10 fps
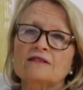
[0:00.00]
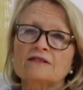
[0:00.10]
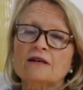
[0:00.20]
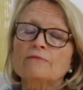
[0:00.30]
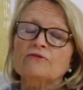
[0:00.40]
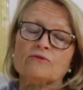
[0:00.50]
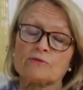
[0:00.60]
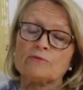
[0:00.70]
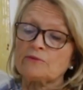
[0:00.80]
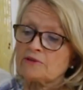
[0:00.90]

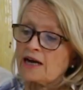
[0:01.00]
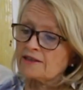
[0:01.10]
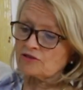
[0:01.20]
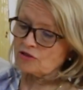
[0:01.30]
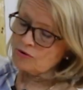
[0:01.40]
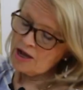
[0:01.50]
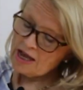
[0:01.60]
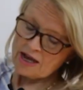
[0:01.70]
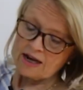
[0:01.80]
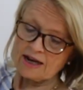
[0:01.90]
comfortable at. So
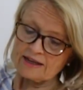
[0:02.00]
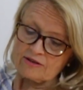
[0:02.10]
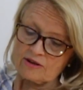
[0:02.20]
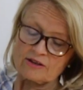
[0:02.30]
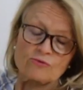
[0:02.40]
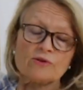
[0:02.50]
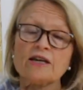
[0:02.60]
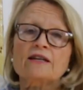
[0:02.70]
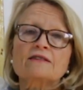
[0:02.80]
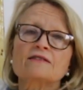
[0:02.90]
I
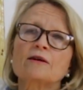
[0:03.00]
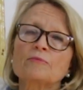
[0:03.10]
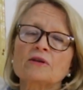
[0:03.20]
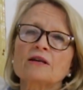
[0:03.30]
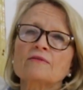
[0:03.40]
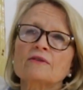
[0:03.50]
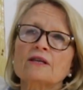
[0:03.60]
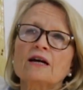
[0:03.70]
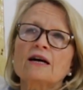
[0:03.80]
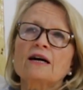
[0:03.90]
created something
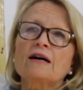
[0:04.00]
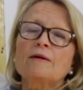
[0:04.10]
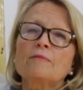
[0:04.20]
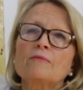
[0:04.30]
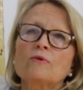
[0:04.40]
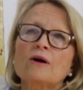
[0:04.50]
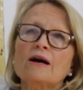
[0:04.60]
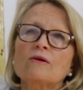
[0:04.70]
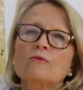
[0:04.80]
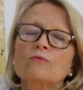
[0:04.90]

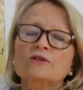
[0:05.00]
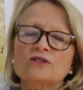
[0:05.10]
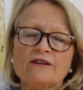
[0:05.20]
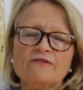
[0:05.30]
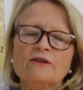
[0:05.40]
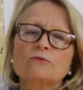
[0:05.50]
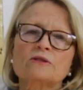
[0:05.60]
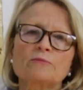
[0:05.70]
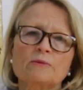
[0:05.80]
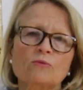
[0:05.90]
which I felt was
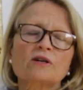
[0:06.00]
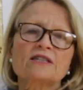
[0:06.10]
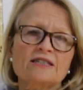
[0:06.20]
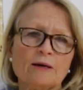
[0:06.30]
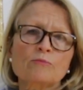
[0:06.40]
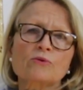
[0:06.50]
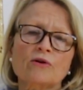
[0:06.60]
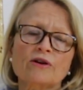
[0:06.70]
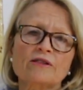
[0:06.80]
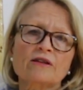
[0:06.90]
a bit more
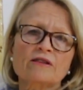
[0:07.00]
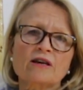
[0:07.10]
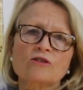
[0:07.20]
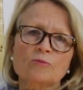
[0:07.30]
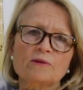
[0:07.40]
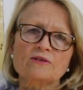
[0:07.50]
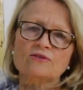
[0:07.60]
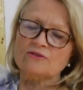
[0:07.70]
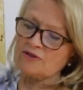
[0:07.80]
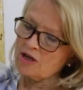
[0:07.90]
contemporary than the other
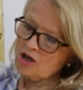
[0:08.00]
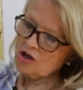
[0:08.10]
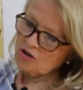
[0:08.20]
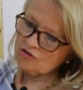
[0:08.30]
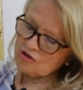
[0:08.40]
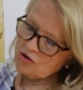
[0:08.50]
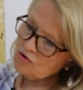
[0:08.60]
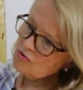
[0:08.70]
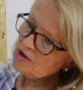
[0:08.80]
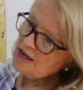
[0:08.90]
pieces.
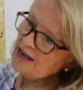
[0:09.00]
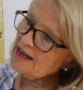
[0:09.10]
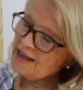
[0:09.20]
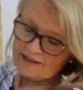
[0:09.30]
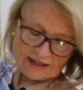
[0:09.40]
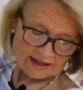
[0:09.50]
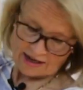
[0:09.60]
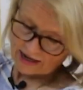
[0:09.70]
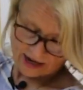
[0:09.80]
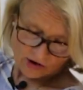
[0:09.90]
So, as I
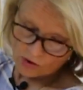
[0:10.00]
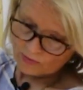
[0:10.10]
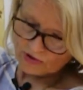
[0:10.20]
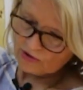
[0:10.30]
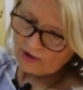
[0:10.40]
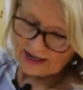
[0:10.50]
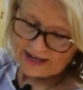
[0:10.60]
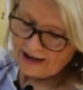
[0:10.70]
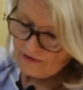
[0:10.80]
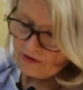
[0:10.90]
had hoped to do, I
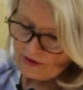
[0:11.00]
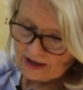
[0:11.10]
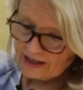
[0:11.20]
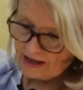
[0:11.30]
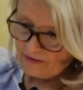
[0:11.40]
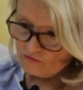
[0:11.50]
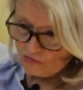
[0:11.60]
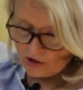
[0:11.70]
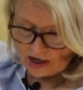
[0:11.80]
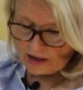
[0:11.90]
never can
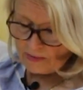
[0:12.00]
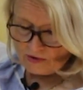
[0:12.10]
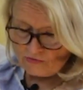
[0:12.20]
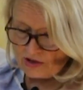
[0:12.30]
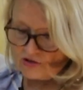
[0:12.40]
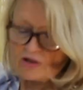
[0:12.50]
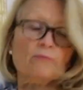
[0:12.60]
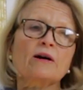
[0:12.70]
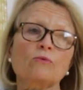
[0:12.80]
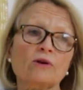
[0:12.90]
really be rigid
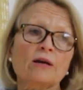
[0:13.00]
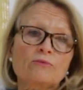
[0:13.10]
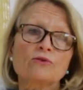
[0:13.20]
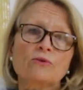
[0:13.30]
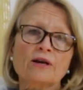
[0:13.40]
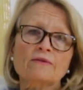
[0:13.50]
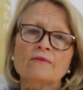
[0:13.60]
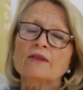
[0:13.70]
about what I'm doing,